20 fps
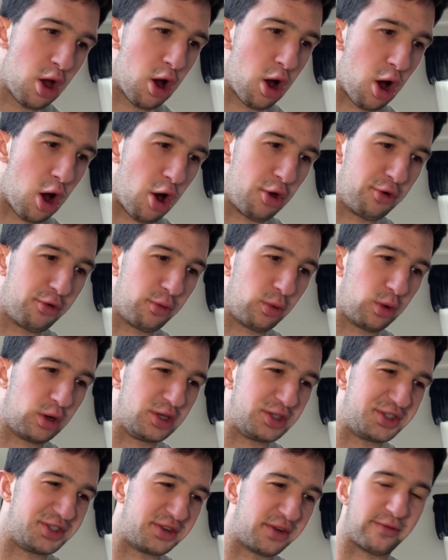Andrei
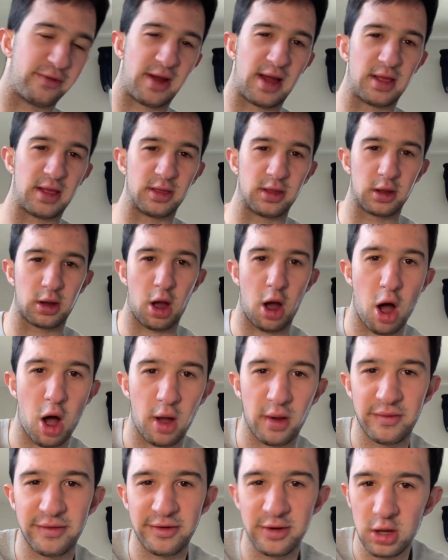
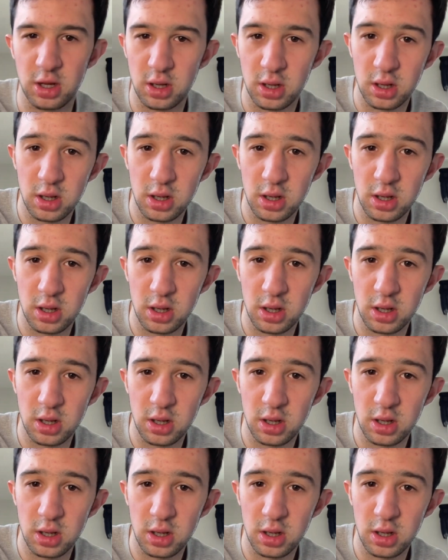Svetlakov